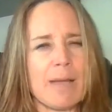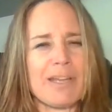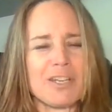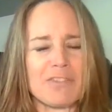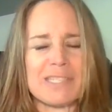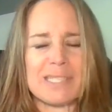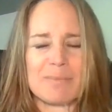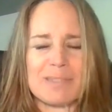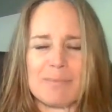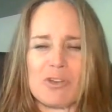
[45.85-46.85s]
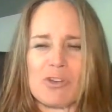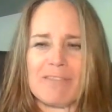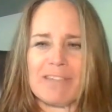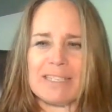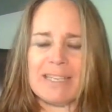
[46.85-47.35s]
My nervous system seemed to
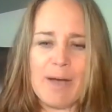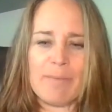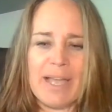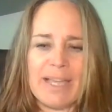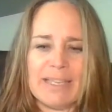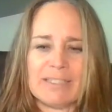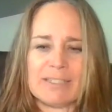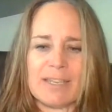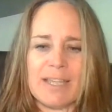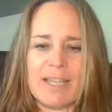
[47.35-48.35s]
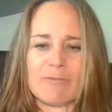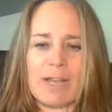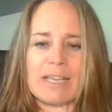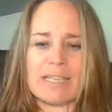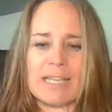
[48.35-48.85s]
crave it, um, and and
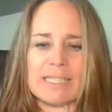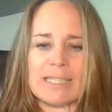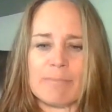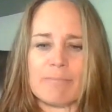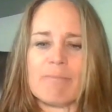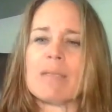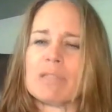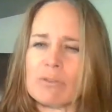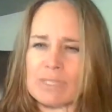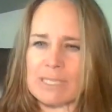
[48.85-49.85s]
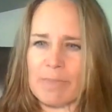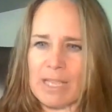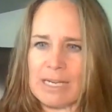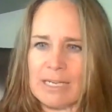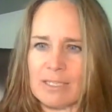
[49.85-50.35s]
recognizing that maybe there was
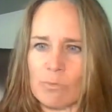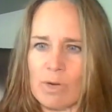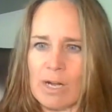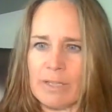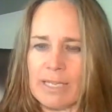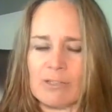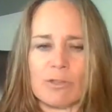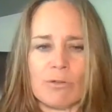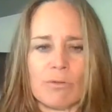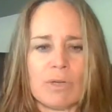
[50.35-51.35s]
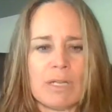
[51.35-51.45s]
something I needed to work on there. So